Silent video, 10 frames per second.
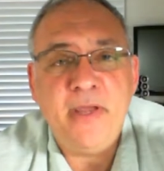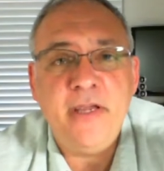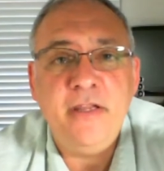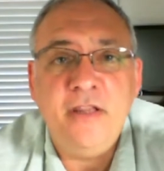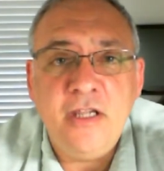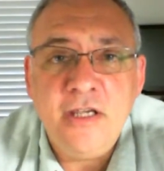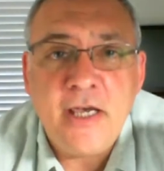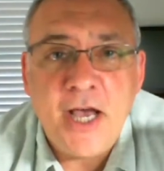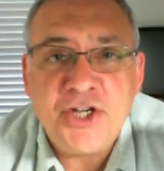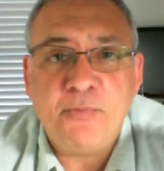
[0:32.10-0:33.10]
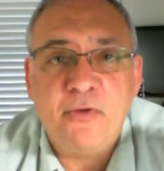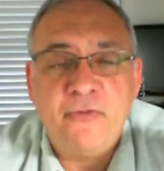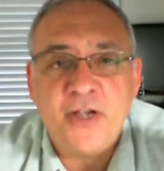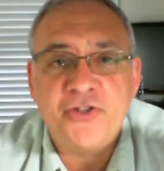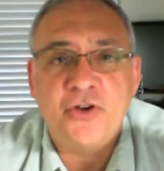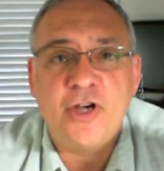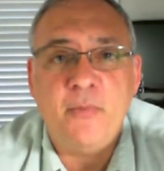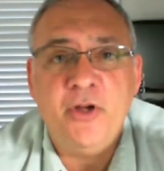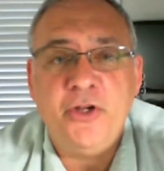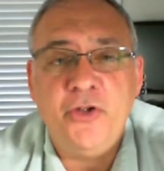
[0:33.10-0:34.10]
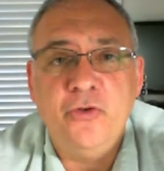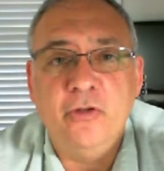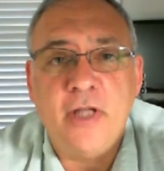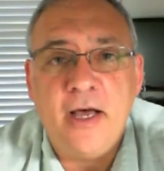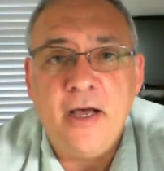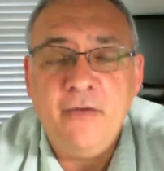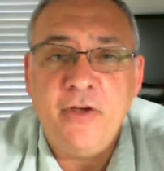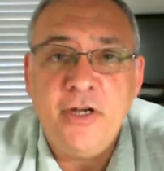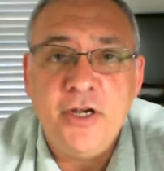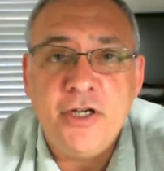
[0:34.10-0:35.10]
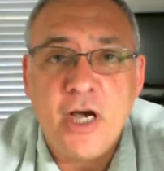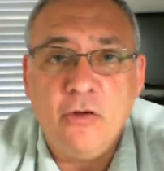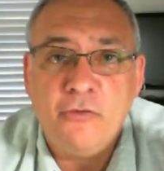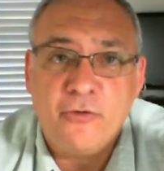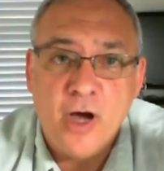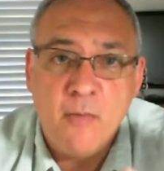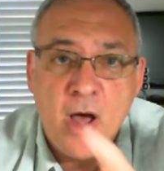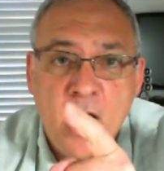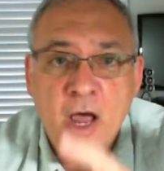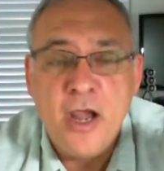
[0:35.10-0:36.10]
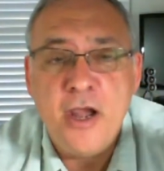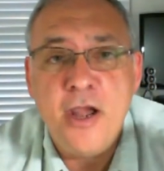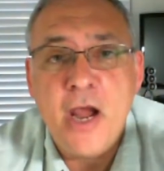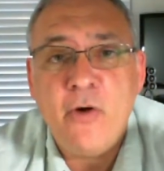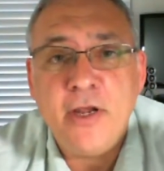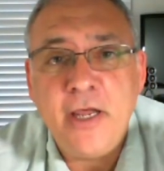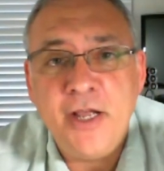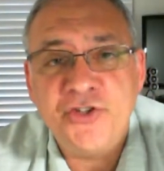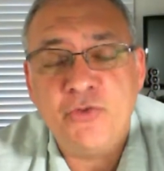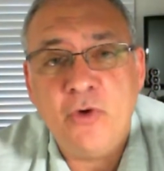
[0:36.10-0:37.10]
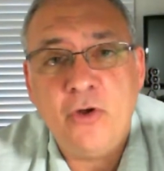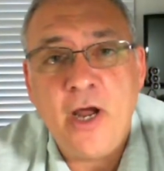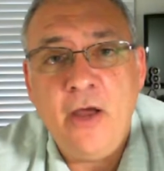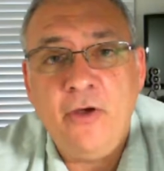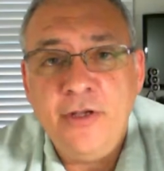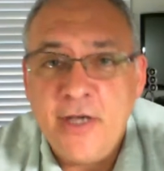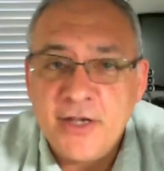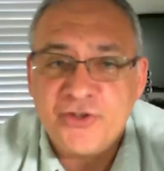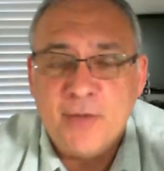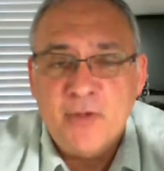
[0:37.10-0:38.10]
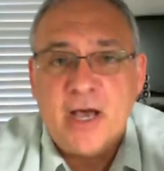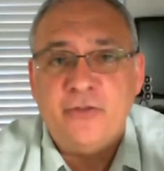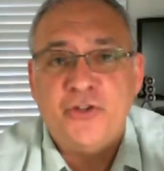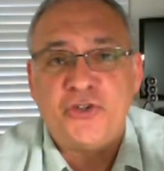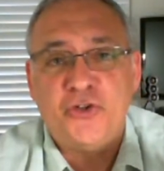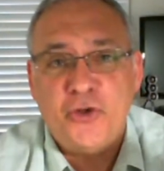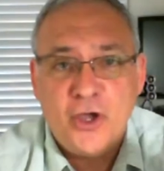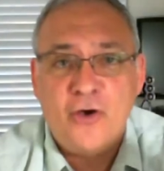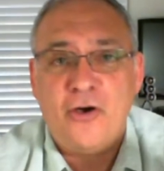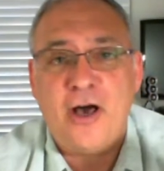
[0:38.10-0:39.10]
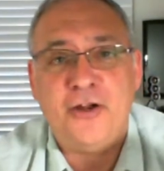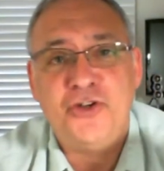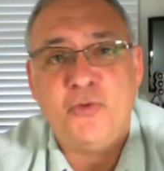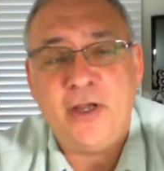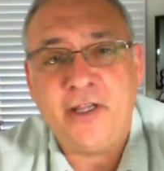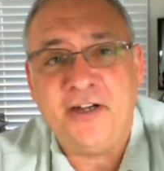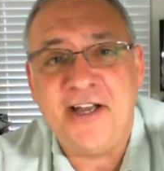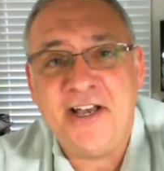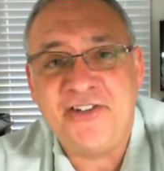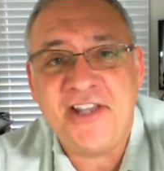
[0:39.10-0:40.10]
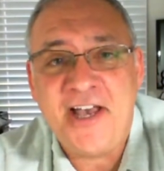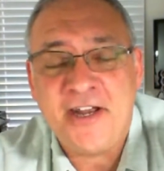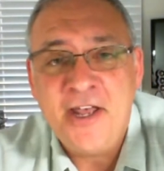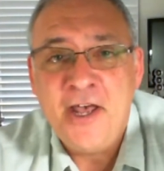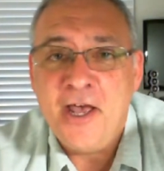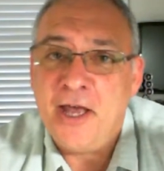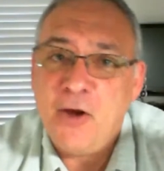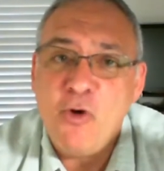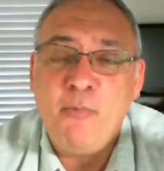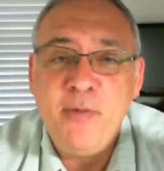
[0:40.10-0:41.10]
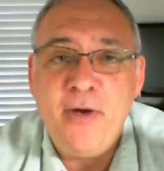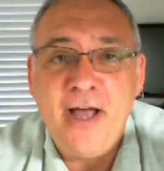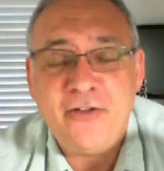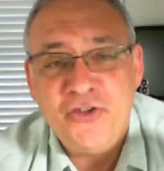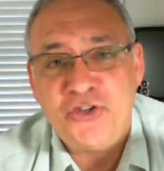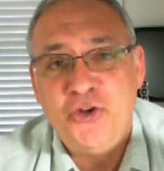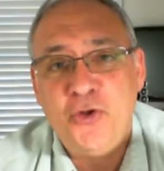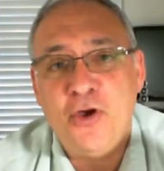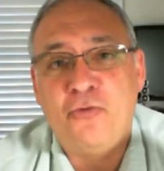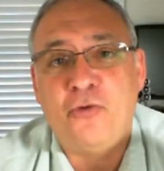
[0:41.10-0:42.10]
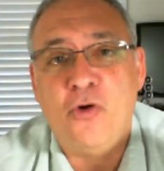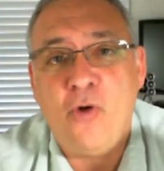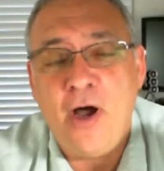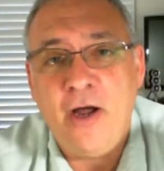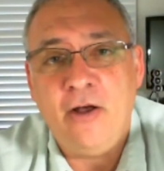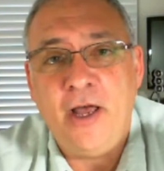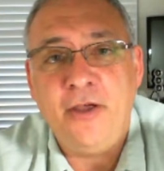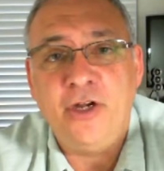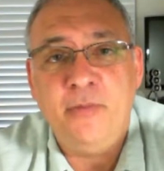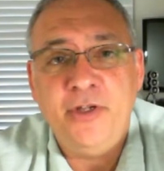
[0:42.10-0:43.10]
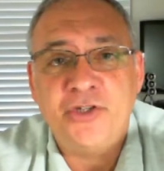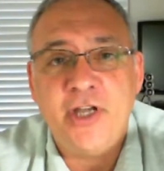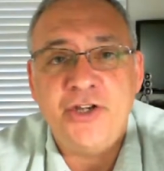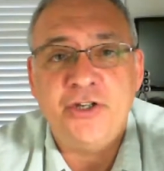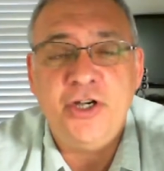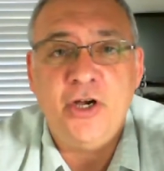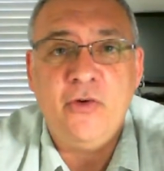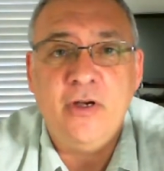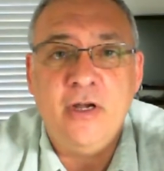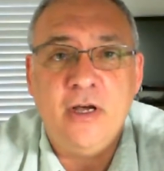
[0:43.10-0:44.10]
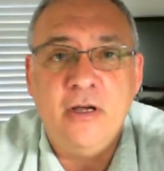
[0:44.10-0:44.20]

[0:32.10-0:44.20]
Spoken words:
Baine, the Gadget Professor, coming to you live and in color from Narragansett, Rhode Island. Yes, I'm not in the studio. How did you recognize that? And I won't be back in the studio for a while. I'm going to be stationed here in